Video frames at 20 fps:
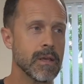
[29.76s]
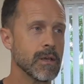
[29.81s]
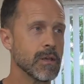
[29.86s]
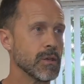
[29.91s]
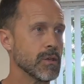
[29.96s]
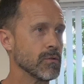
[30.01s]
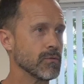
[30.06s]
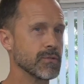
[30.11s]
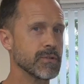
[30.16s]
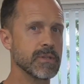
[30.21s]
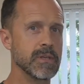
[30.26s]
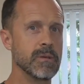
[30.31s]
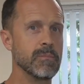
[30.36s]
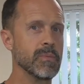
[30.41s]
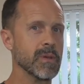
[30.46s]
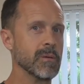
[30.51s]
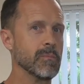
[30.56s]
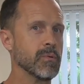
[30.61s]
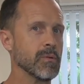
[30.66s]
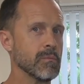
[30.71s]
You'll see
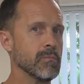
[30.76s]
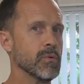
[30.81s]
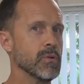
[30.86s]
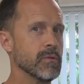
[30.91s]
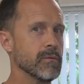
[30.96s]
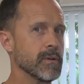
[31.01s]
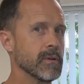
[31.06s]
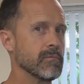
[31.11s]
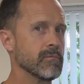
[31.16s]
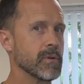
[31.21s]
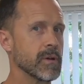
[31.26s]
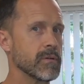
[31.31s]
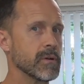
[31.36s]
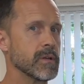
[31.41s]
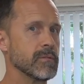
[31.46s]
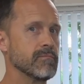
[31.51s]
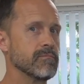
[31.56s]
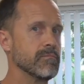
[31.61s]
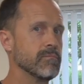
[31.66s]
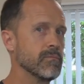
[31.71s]
people moving
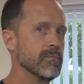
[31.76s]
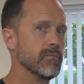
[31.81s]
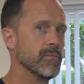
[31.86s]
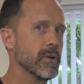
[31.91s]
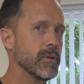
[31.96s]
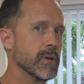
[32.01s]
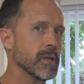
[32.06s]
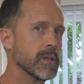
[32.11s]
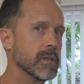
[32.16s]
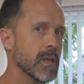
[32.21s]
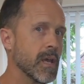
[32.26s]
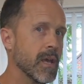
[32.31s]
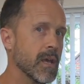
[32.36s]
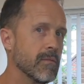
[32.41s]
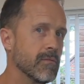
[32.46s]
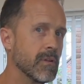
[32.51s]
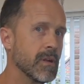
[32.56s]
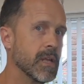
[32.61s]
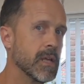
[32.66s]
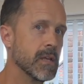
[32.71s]
very, very
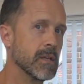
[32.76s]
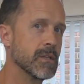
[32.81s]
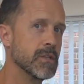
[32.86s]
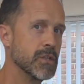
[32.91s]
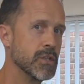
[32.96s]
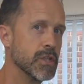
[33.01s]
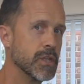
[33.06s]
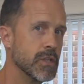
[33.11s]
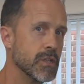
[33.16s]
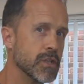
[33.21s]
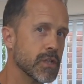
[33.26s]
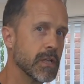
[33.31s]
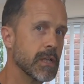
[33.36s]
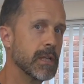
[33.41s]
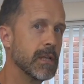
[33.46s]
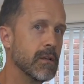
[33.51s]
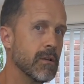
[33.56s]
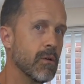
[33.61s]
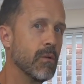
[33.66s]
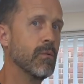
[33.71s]
carefully and
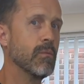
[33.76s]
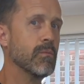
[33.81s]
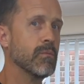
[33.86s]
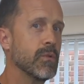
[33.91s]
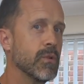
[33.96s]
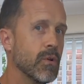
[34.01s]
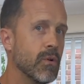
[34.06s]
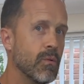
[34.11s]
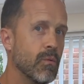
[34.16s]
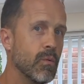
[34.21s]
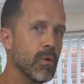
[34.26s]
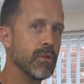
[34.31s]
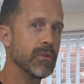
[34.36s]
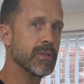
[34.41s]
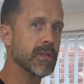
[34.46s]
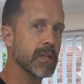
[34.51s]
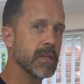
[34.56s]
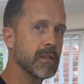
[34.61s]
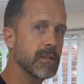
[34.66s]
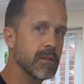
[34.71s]
gingerly, not
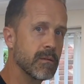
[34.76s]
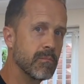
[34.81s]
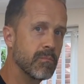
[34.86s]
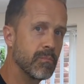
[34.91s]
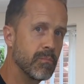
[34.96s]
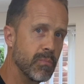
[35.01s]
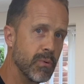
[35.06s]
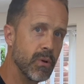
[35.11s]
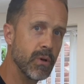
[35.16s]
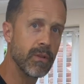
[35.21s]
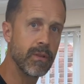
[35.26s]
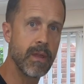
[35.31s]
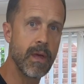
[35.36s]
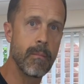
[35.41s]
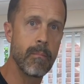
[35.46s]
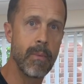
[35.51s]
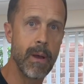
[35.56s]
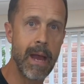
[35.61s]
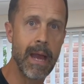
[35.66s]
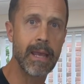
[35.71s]
wanting to put their
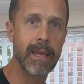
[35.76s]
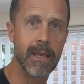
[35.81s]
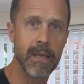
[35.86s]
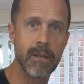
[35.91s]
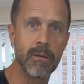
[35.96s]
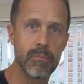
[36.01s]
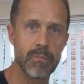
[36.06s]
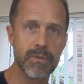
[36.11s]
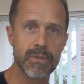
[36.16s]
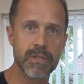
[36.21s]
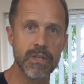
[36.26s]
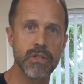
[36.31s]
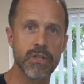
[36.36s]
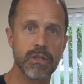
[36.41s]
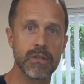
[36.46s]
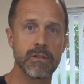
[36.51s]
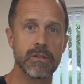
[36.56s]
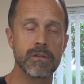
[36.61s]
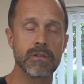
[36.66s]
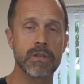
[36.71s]
back in a
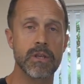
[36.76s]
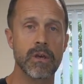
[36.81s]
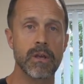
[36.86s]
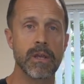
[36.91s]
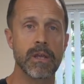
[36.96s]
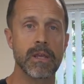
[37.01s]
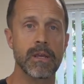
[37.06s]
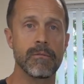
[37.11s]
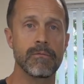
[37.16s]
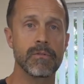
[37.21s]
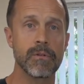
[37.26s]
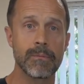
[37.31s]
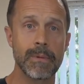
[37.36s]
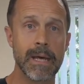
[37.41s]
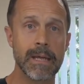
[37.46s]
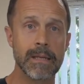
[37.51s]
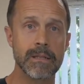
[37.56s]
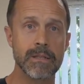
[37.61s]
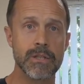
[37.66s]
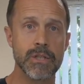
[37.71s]
position that's going to give them
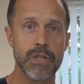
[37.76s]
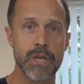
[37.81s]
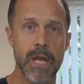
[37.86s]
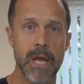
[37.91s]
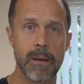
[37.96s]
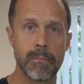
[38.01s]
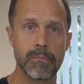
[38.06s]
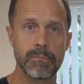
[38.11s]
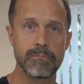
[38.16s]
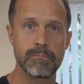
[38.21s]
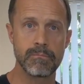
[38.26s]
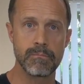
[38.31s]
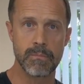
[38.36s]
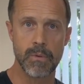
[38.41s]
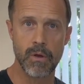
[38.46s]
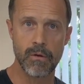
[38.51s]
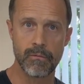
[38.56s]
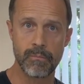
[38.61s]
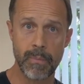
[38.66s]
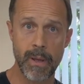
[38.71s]
that jab
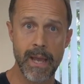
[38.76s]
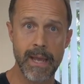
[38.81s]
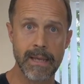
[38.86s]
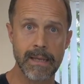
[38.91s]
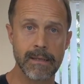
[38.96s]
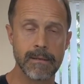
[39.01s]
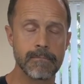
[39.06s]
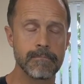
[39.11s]
of pain.